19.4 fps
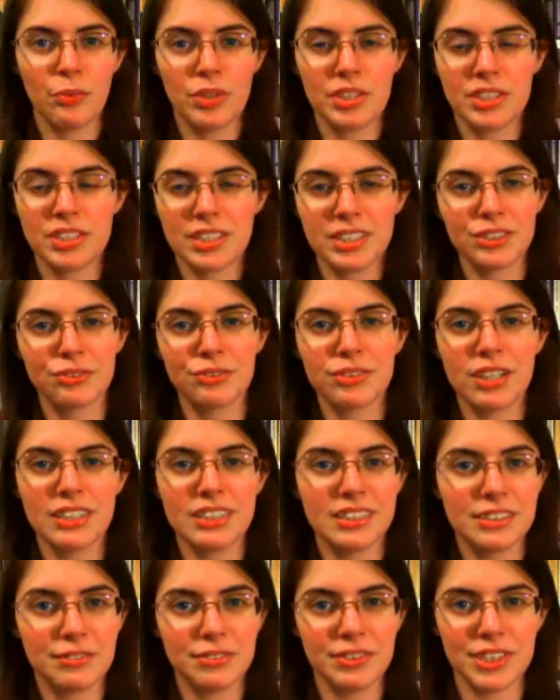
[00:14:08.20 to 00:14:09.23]
With such a
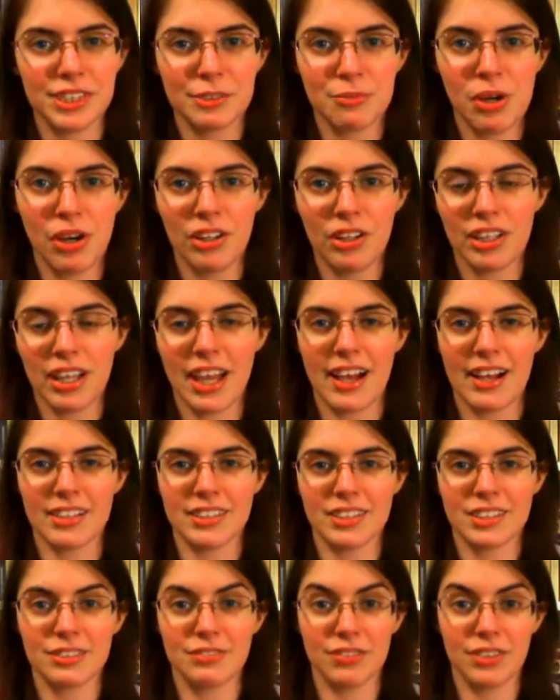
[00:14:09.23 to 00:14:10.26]
relatively small
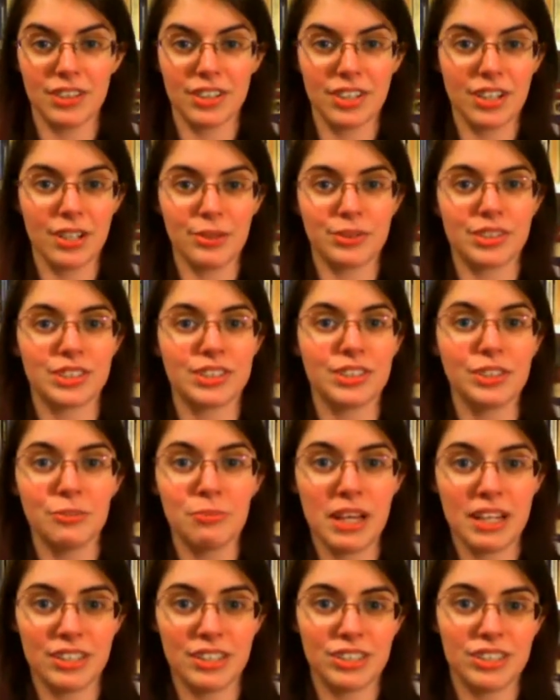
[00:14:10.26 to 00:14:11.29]
cast, Vertigo still
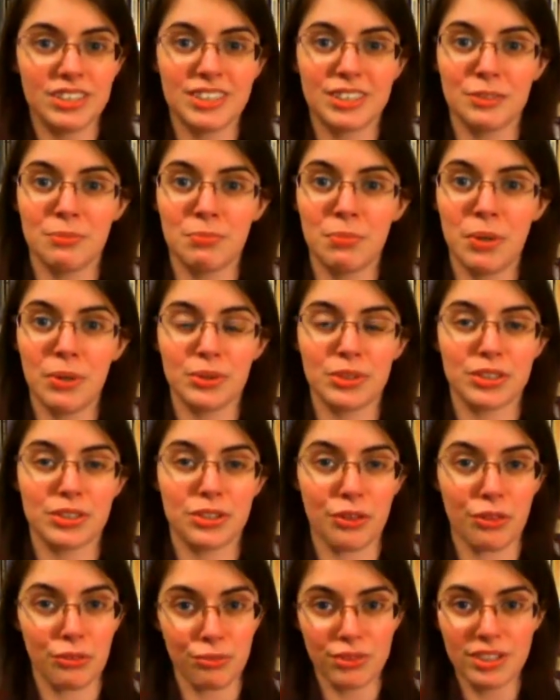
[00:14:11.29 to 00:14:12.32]
manages to boast
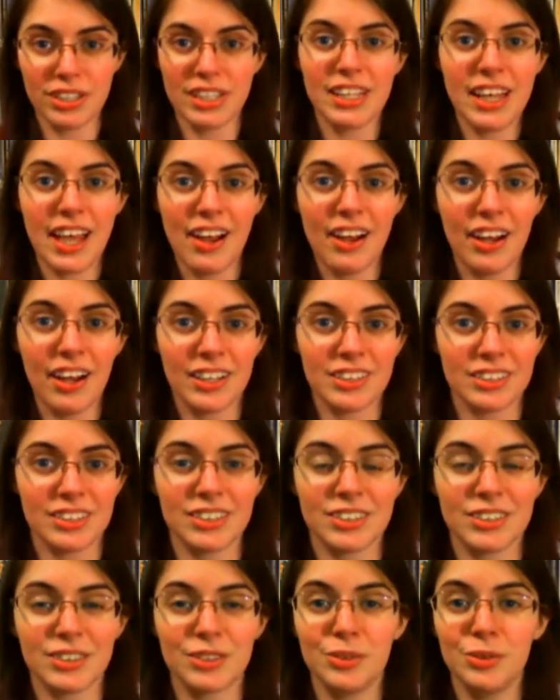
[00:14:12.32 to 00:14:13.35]
three
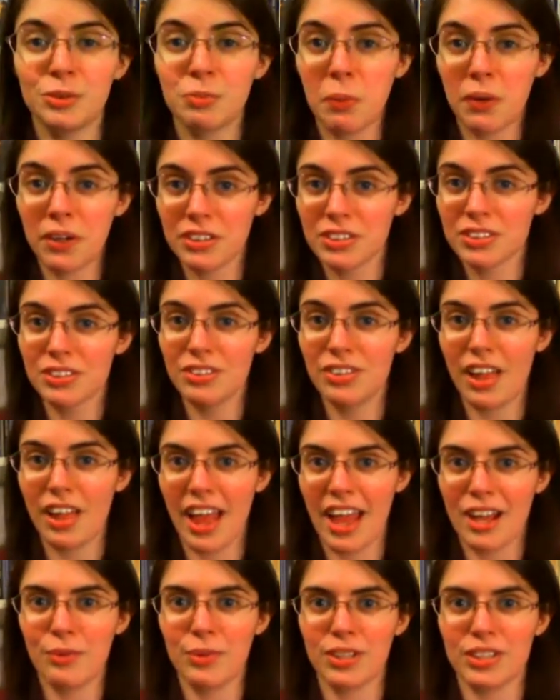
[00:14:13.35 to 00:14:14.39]
characters whose personal
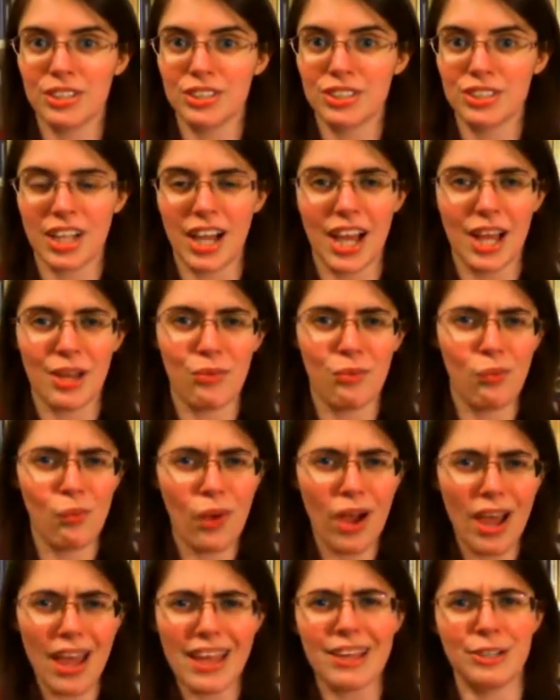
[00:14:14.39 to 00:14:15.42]
anguish I
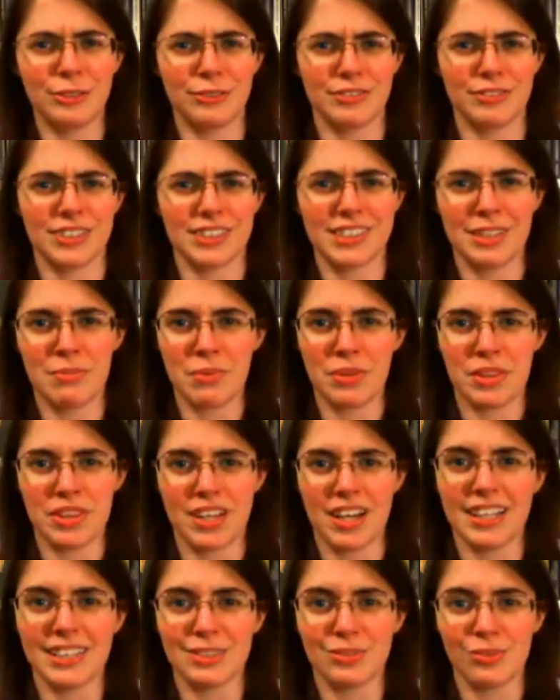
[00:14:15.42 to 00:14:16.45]
way
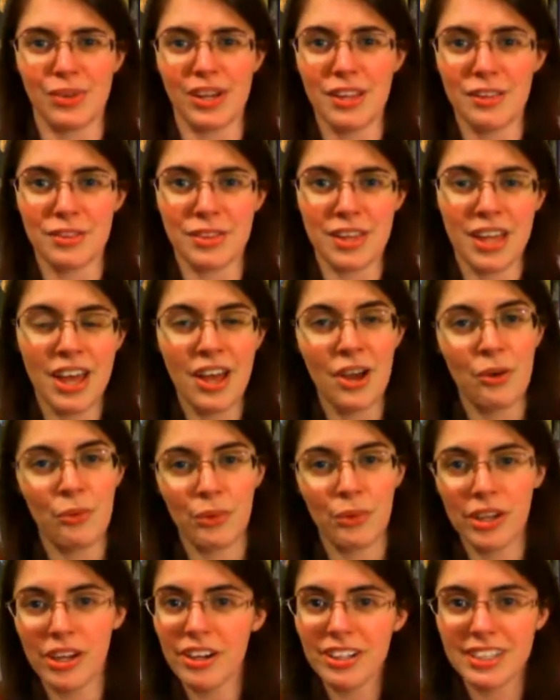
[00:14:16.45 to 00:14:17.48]
over-sympathize with.
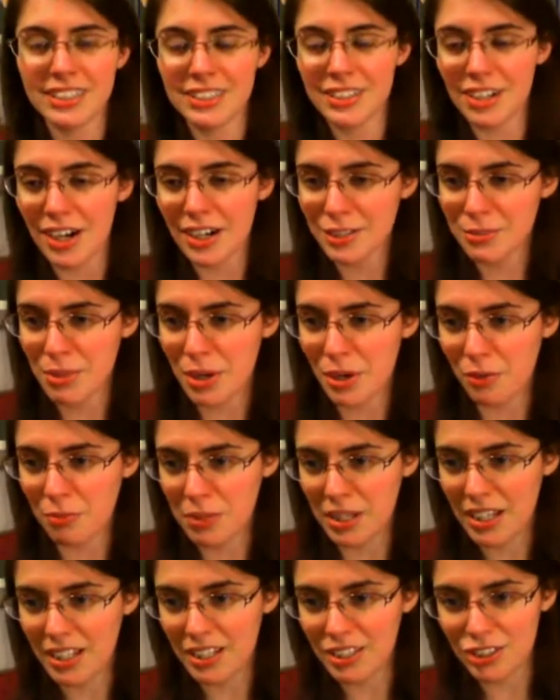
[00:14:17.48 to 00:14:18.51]
We already talked about
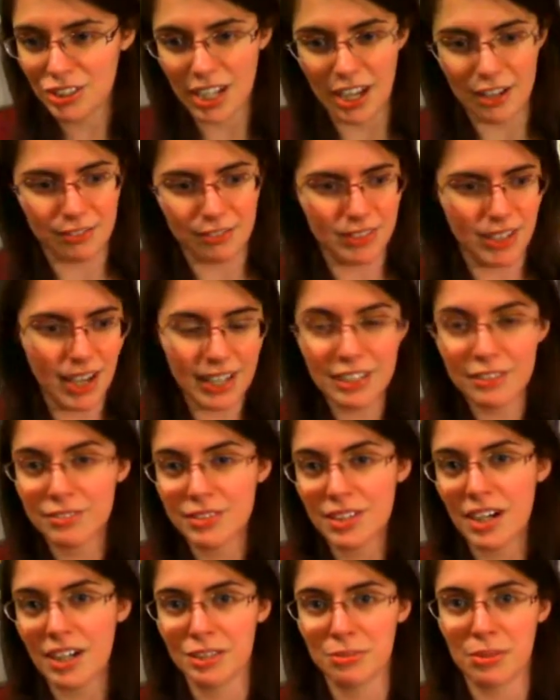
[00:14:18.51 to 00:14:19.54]
Midge, I've kind of
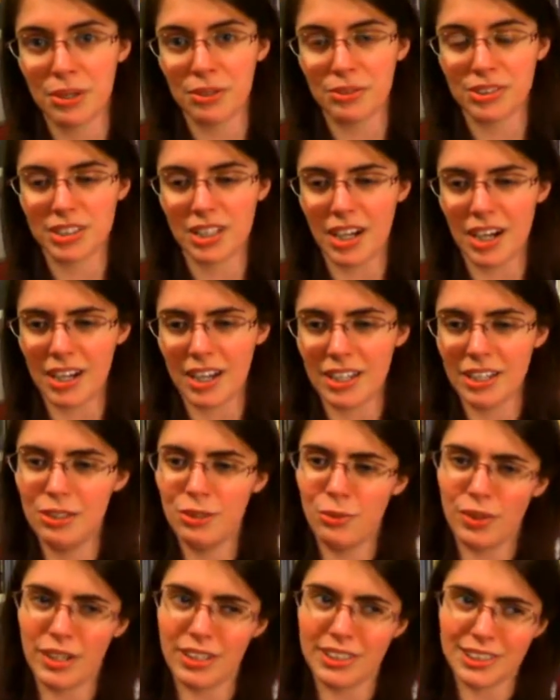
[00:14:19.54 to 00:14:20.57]
talked about Scotty,
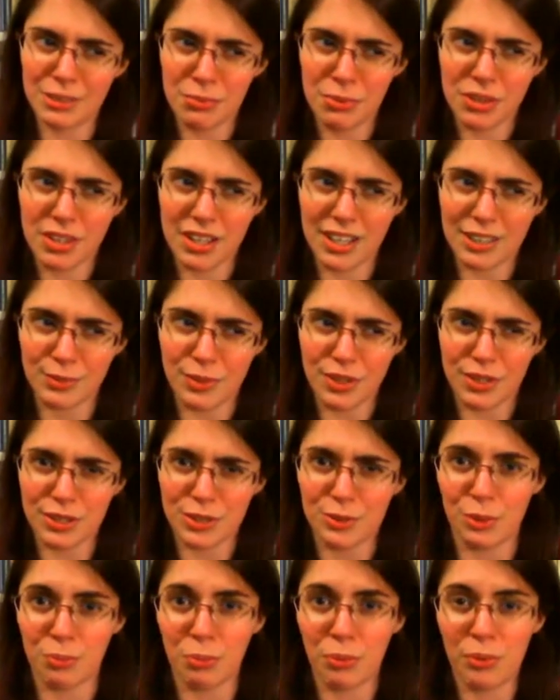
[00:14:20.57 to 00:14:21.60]
who I sympathize with
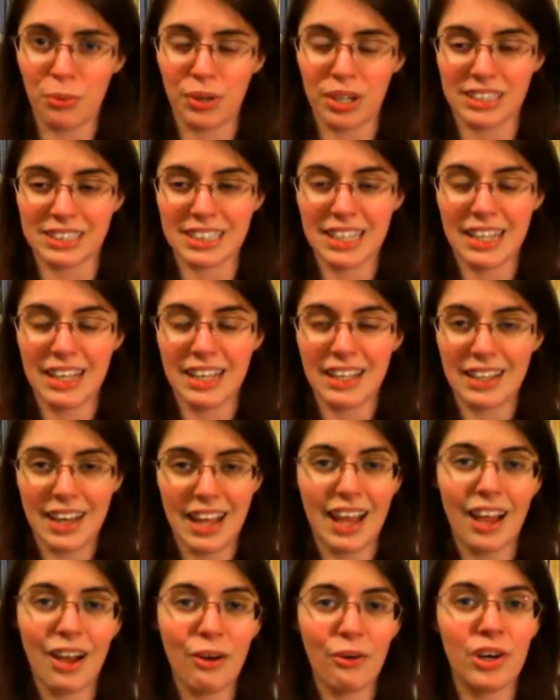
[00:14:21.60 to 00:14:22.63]
to a point.
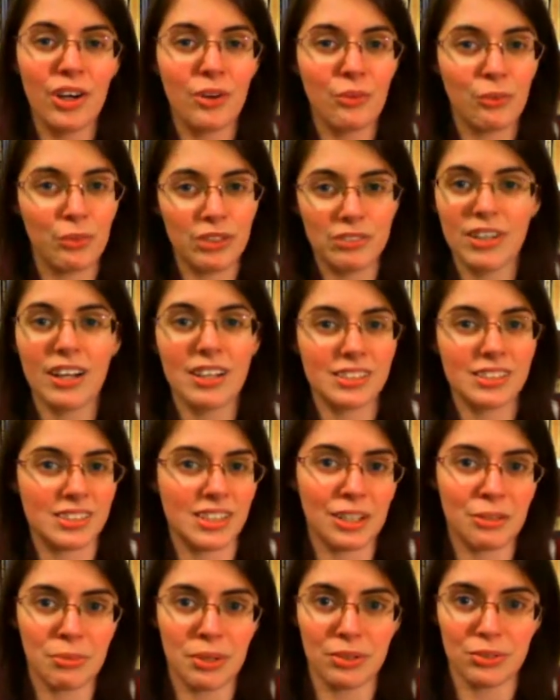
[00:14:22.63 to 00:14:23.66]
Now, we've got to
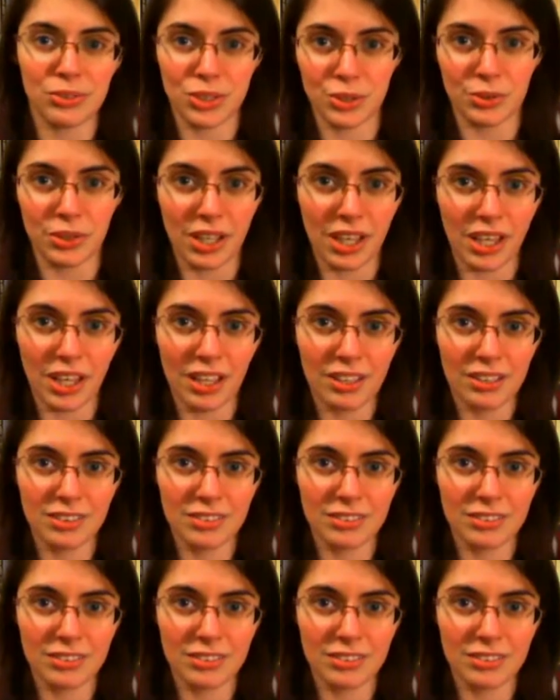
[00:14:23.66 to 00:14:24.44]
talk about Judy.